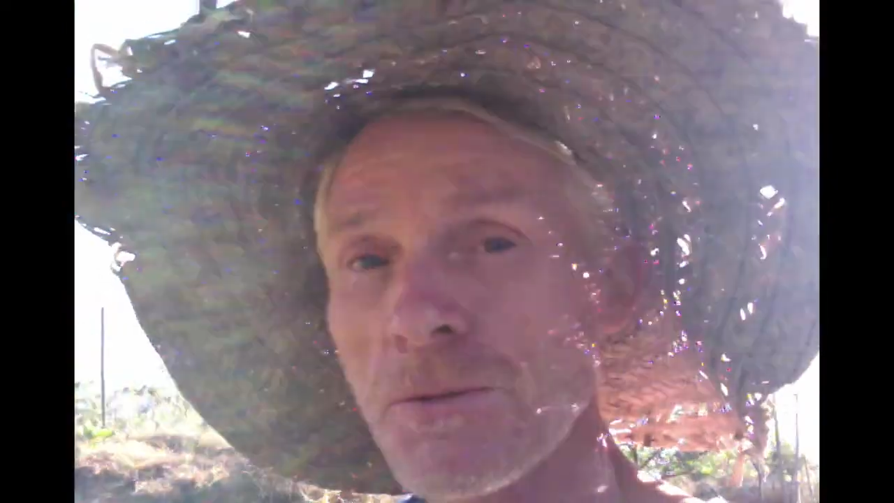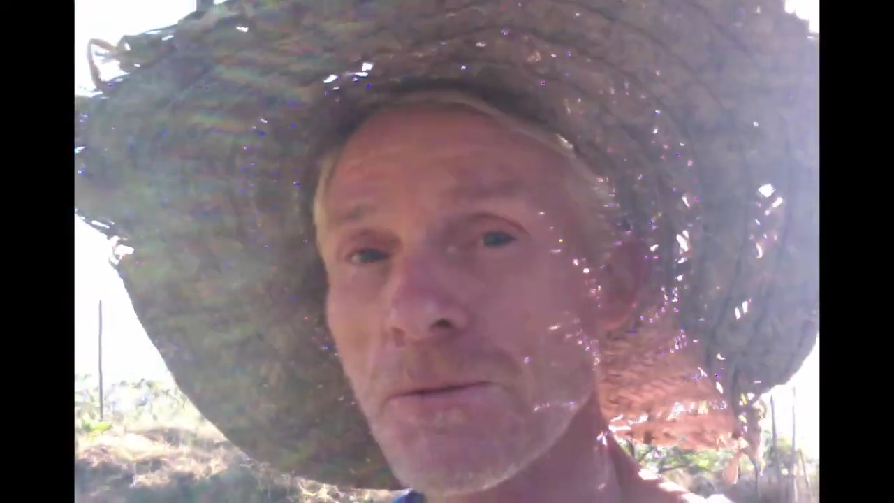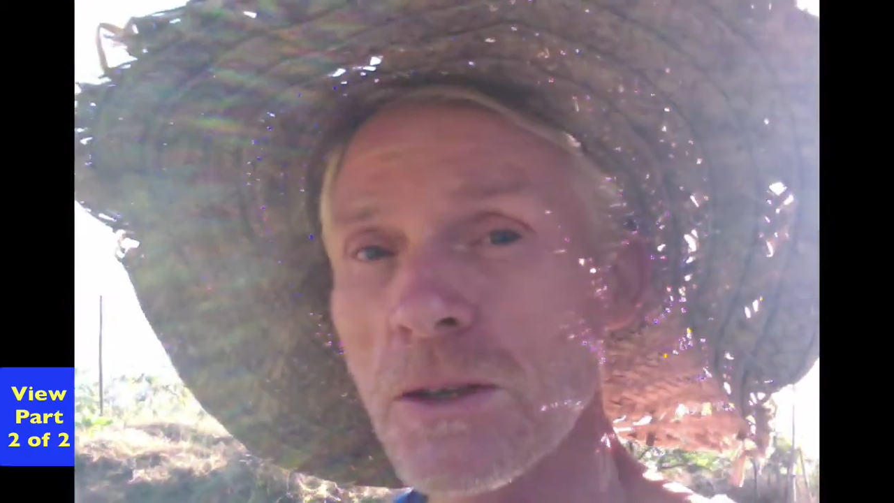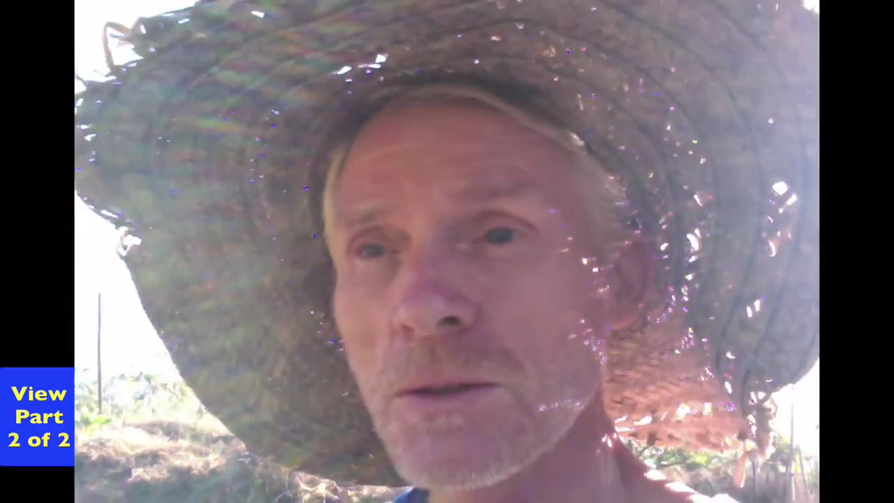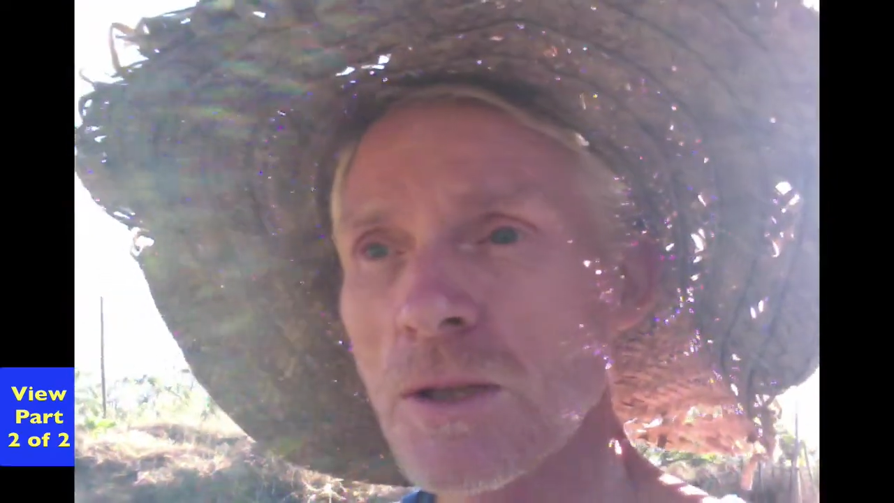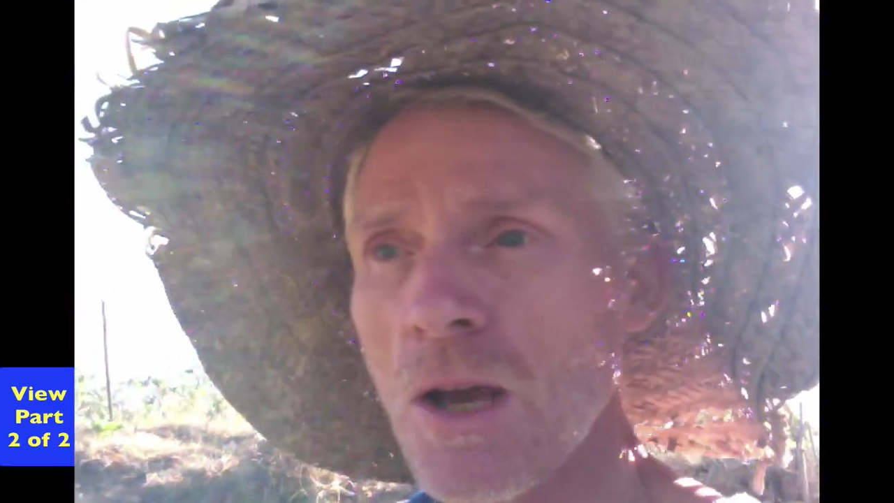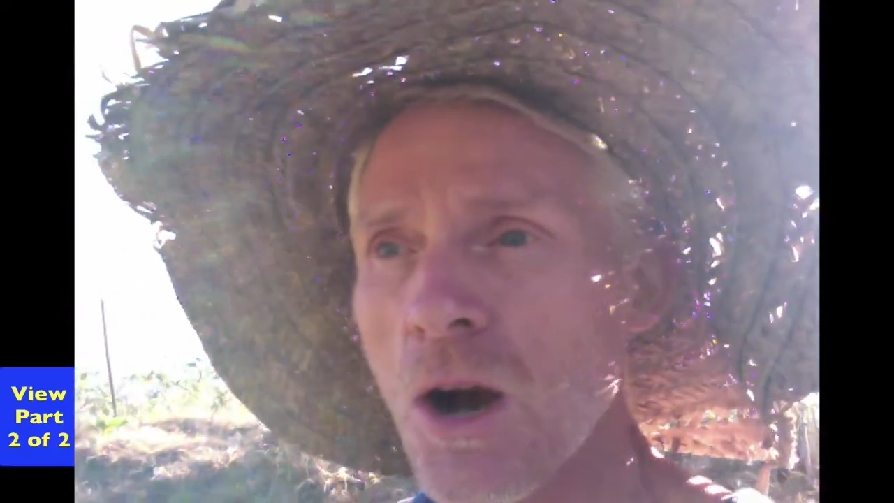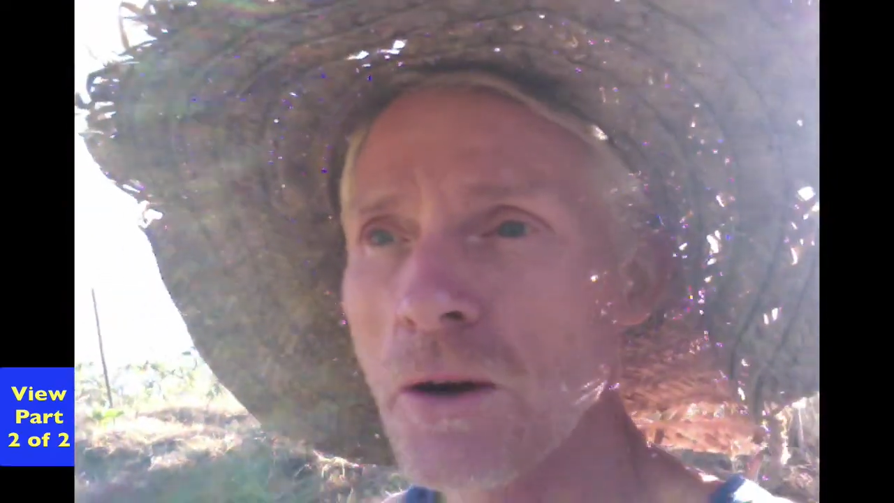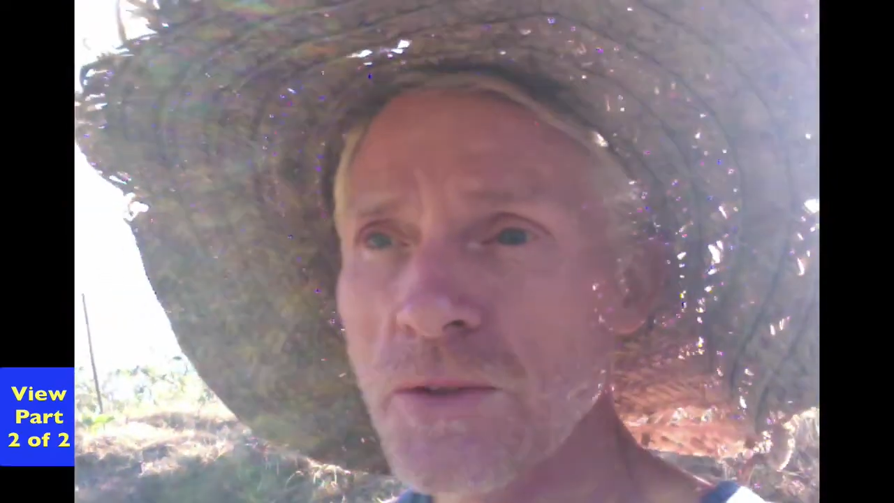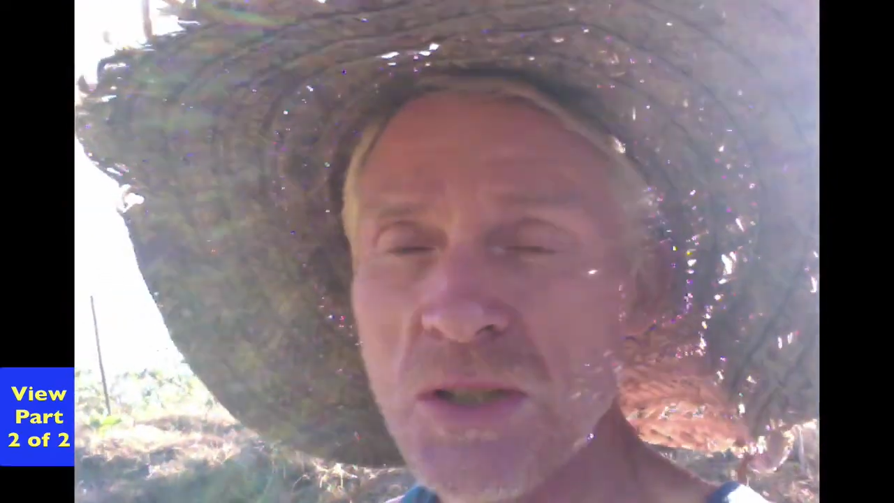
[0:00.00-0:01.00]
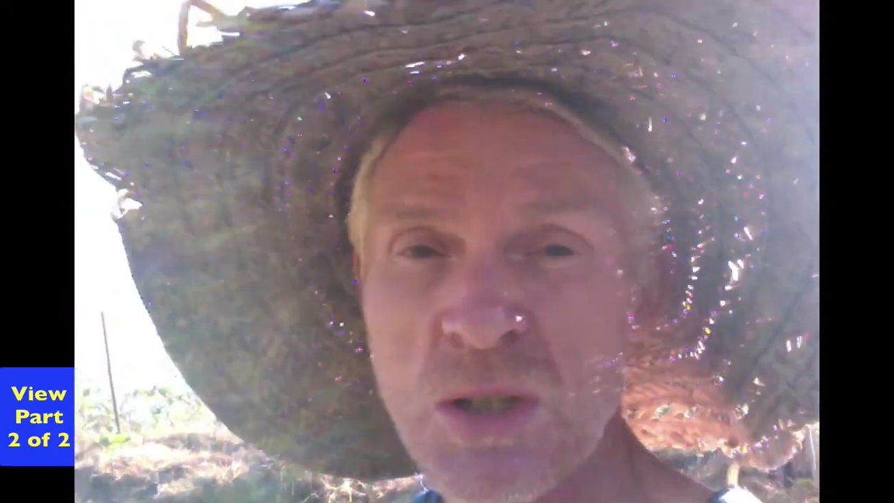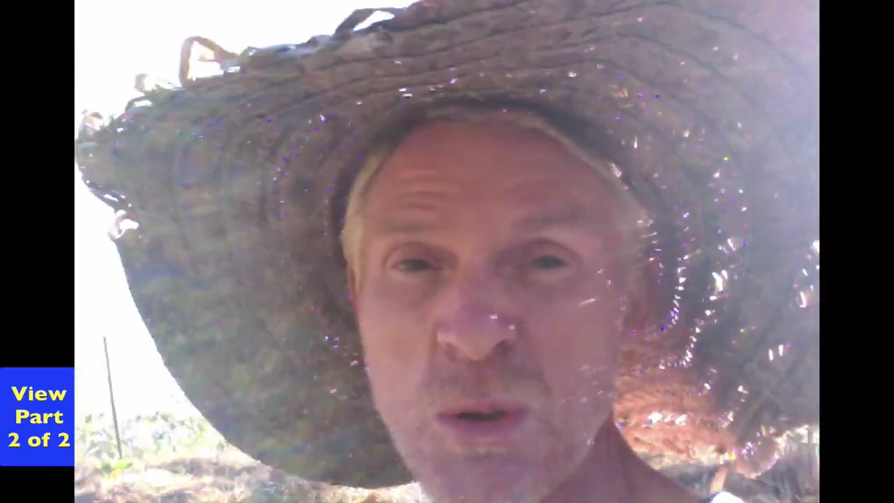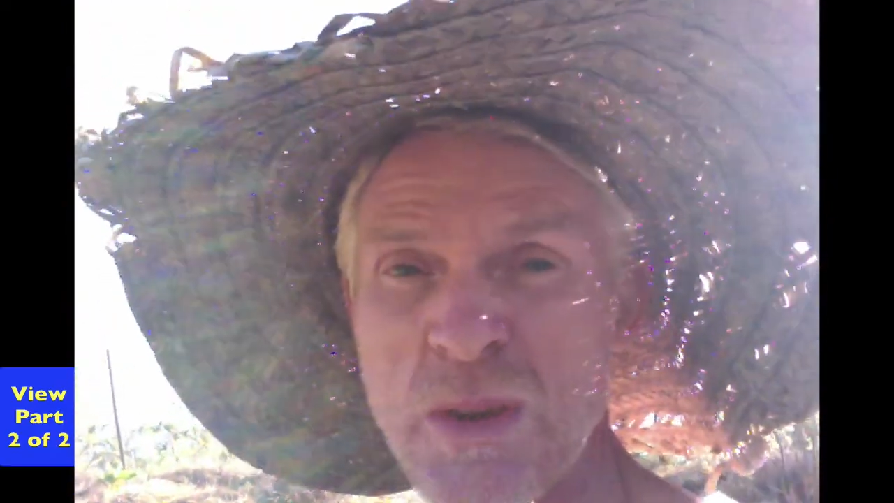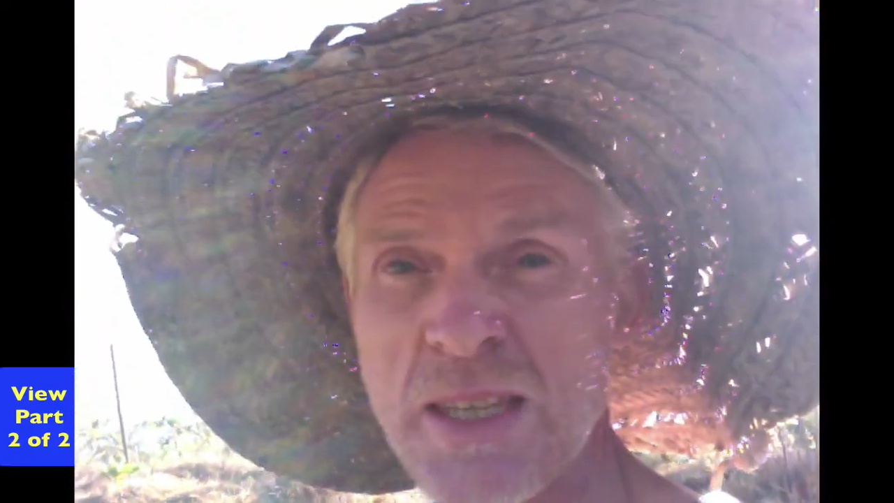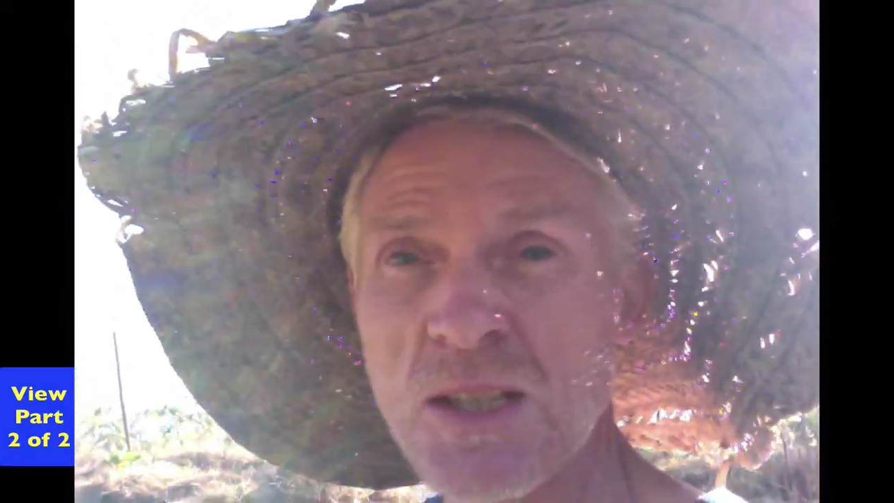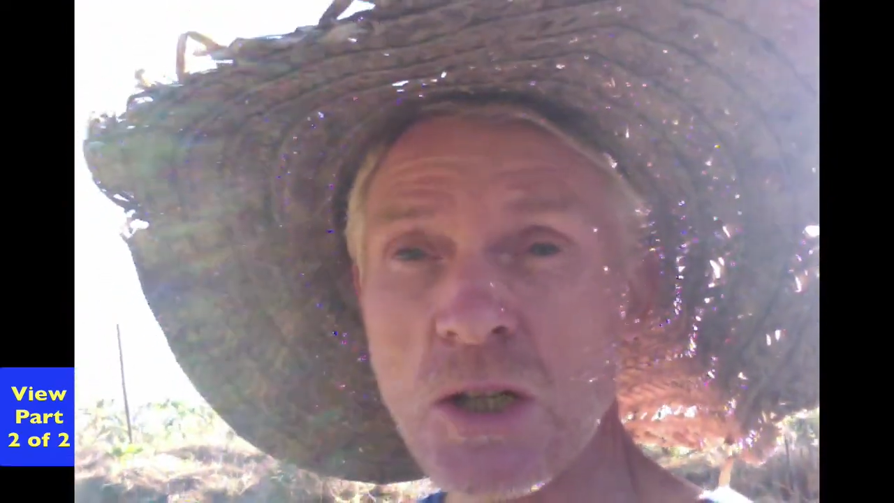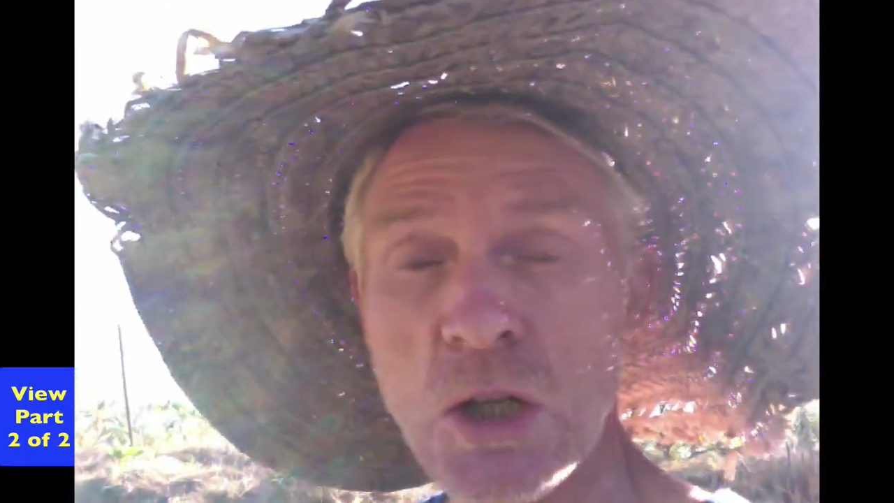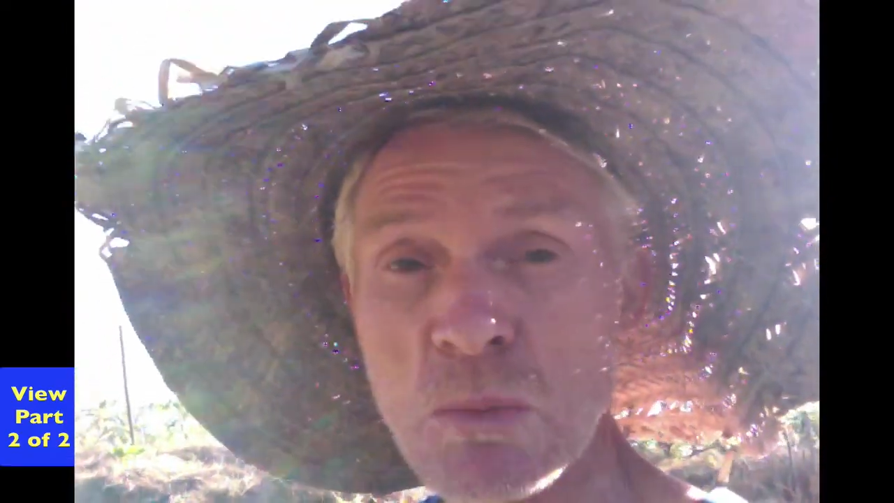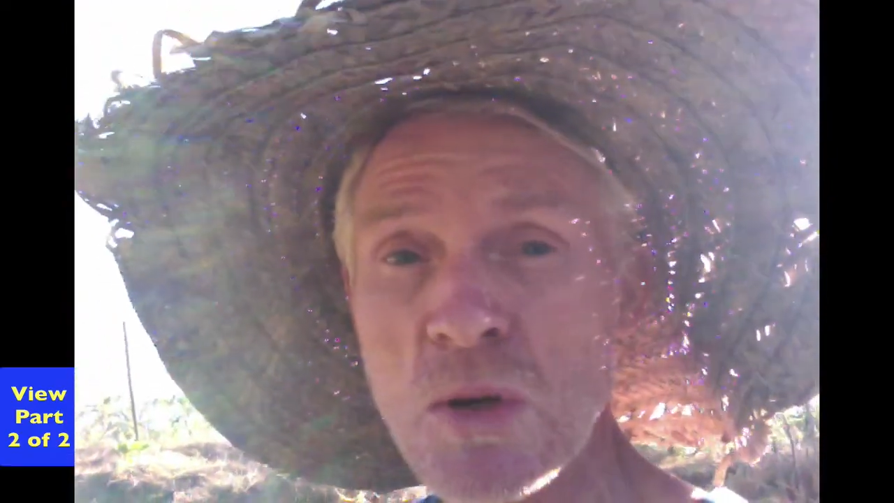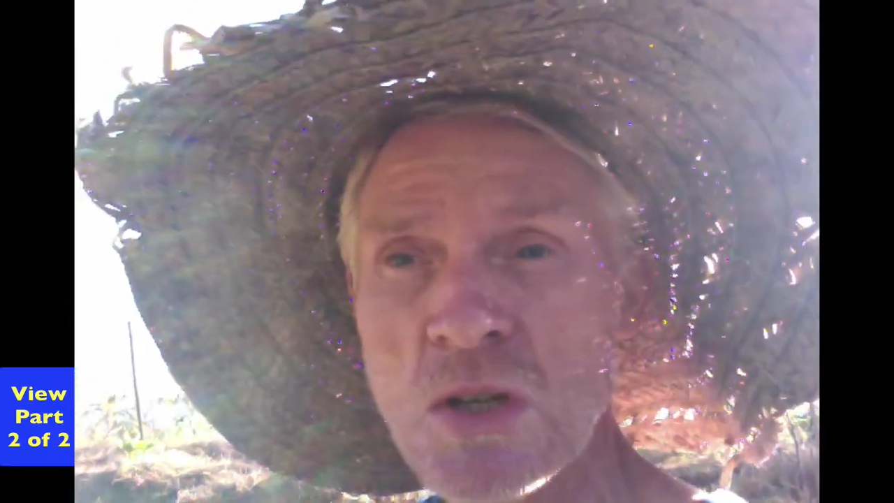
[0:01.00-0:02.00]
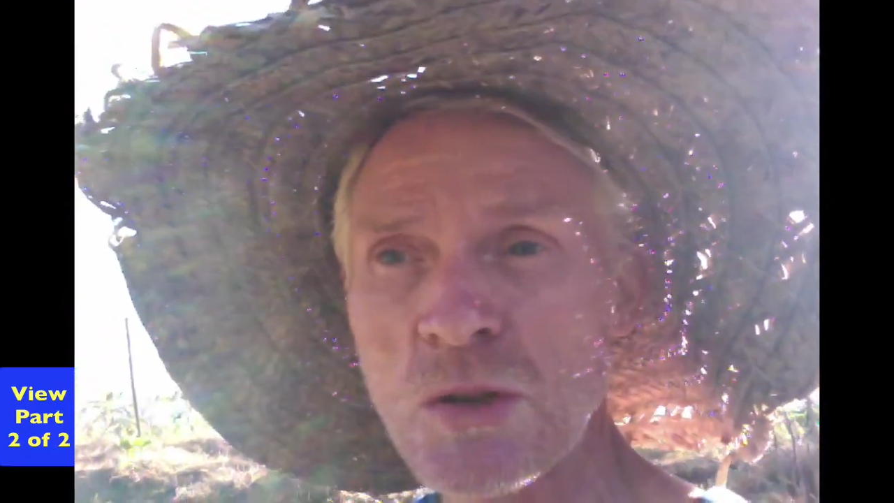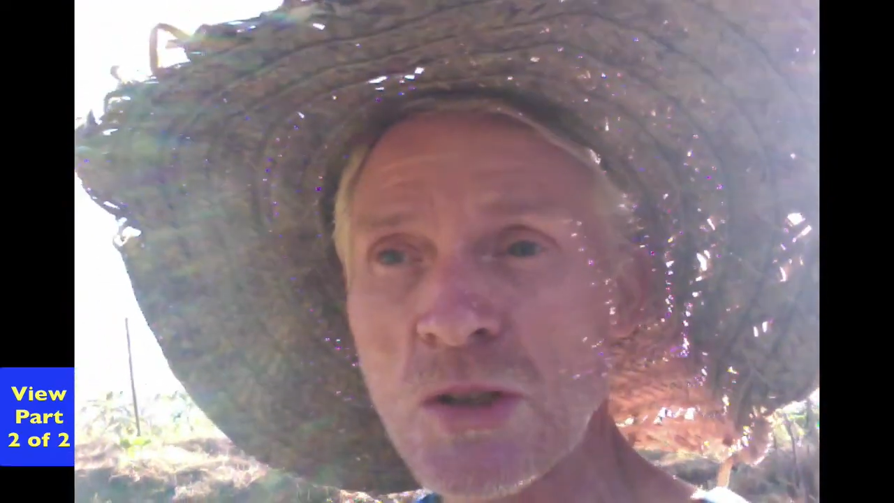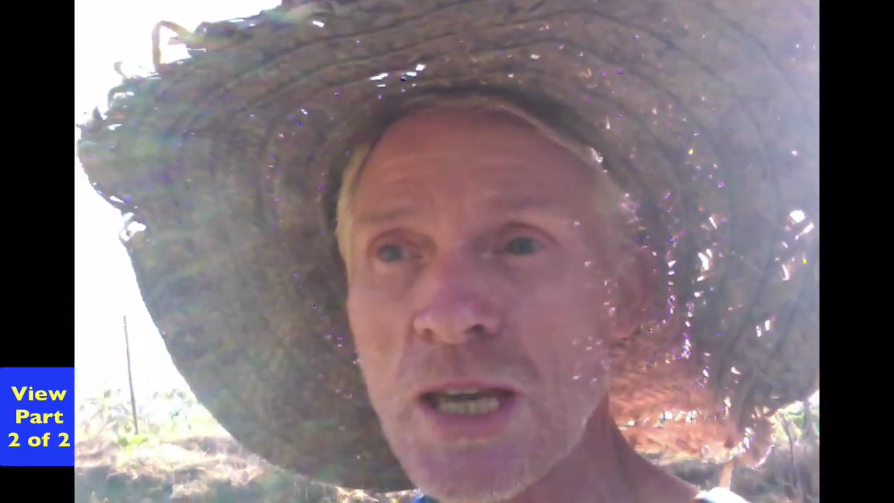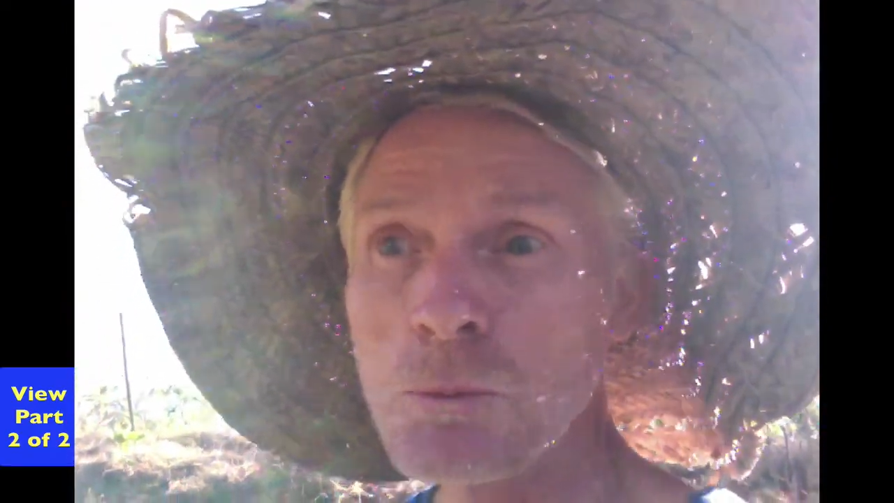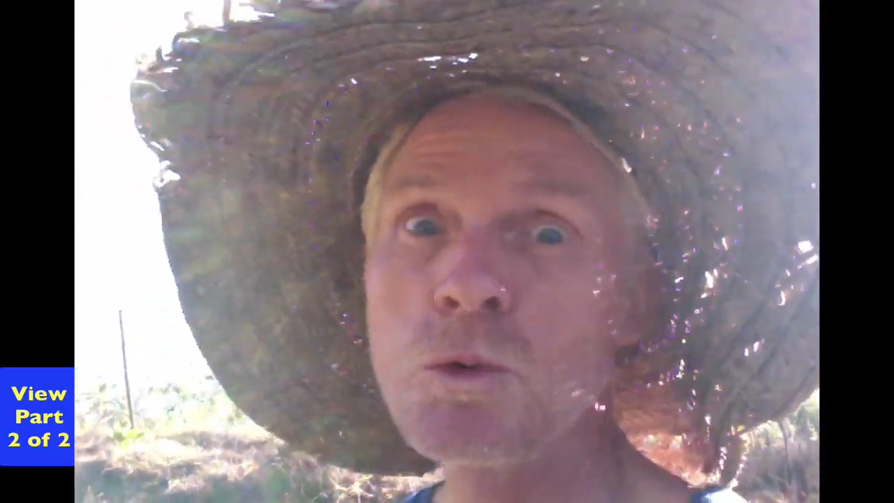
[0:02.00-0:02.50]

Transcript: field. Obviously doing this on a commercial scale